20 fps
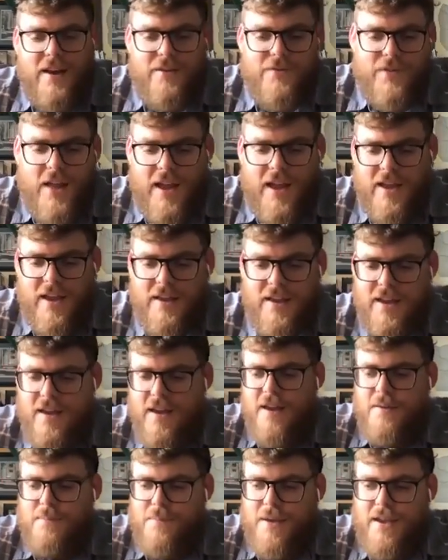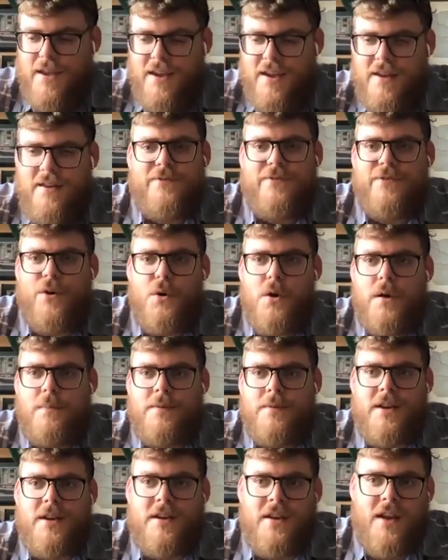Of like being informed
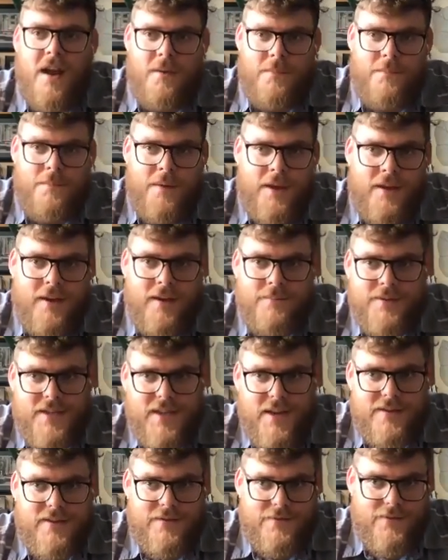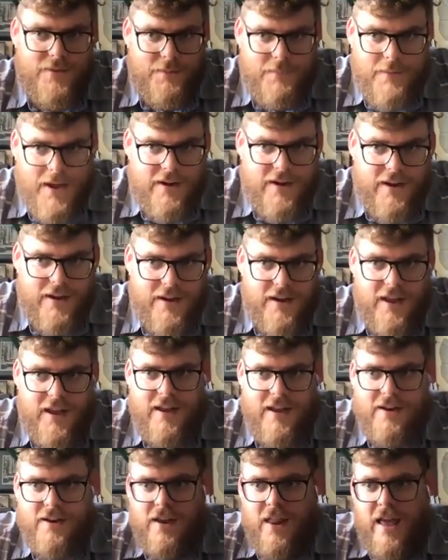and not being obsessive about it,
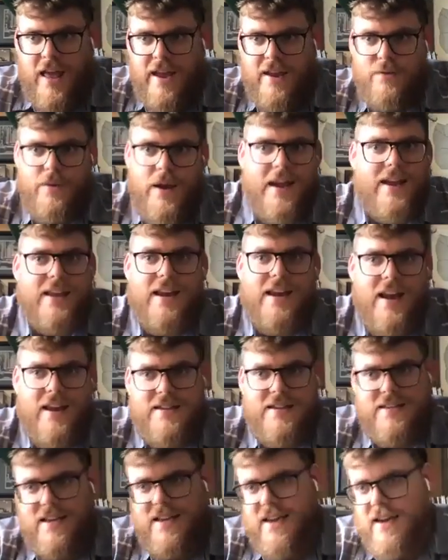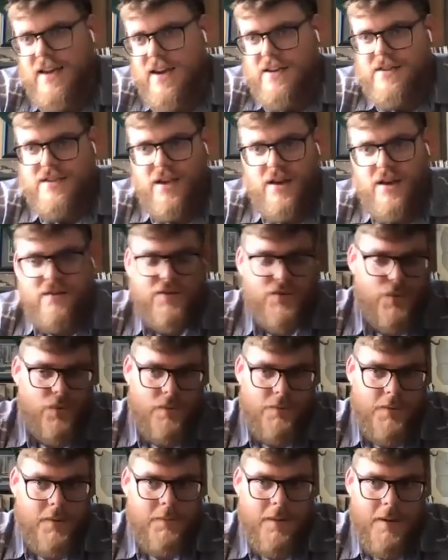and like recognizing in ourselves when
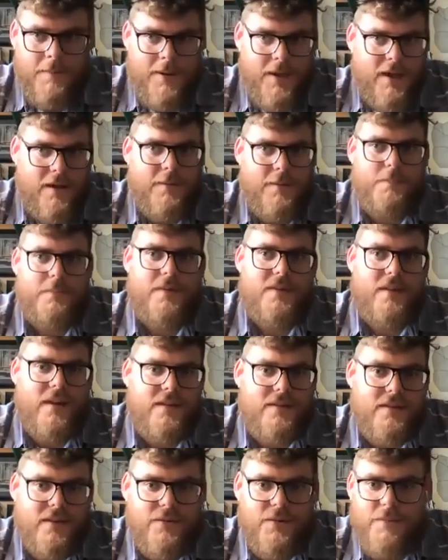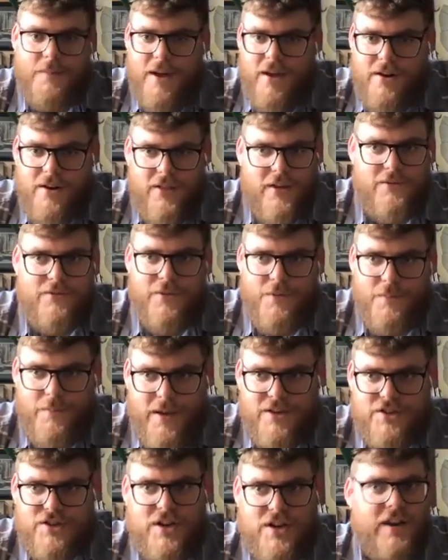we may become obsessive about all the
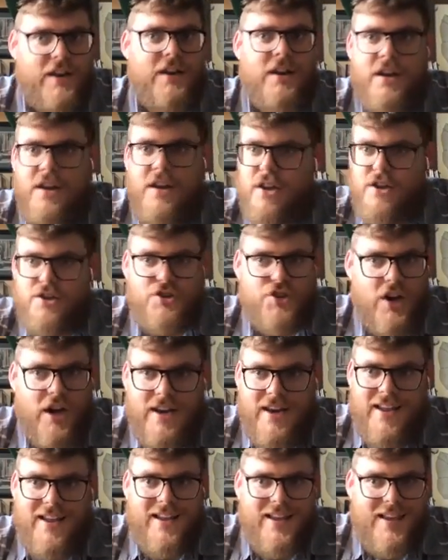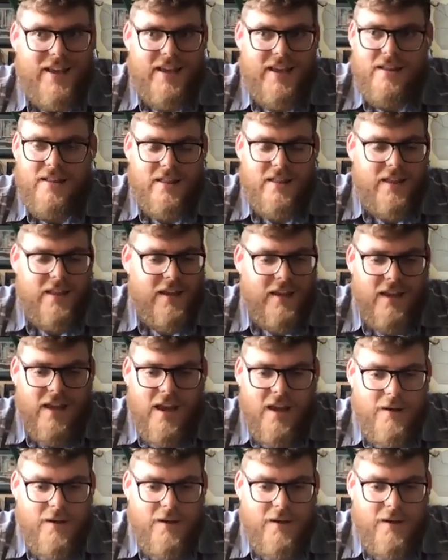information and trying to get the